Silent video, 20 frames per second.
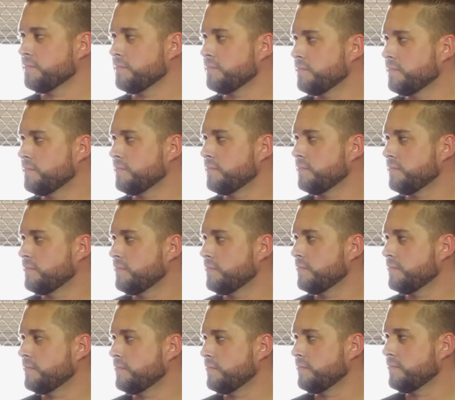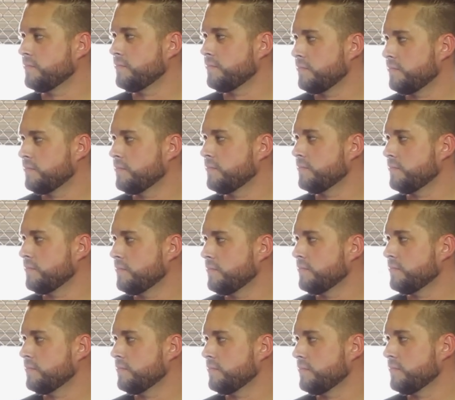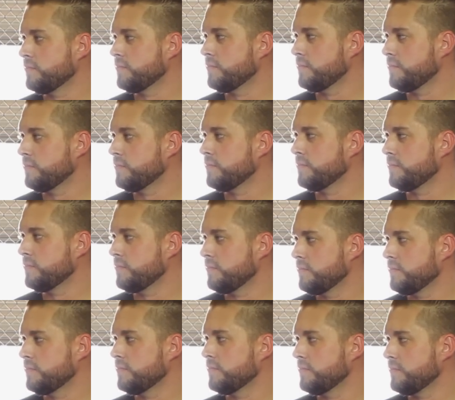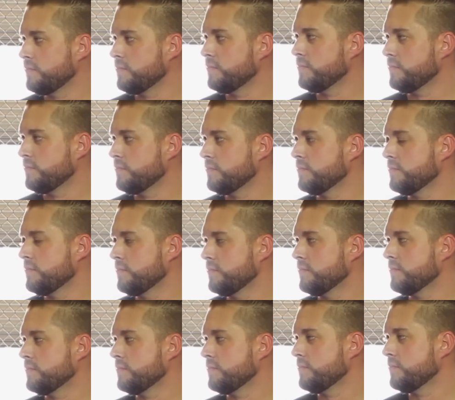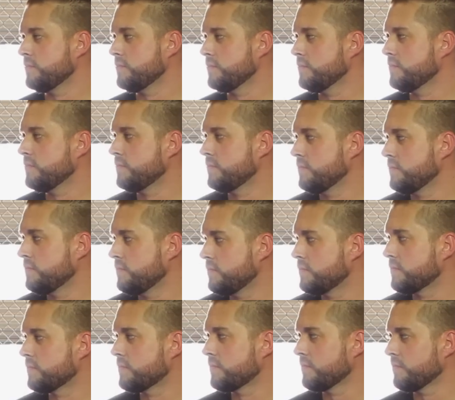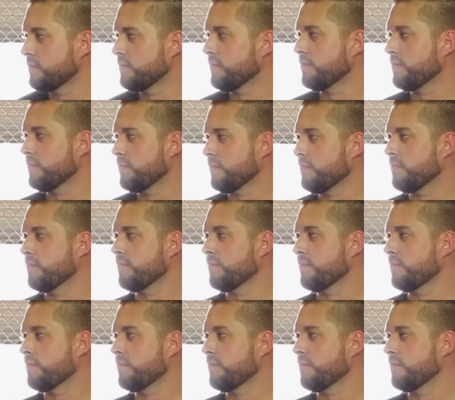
This person isn't speaking.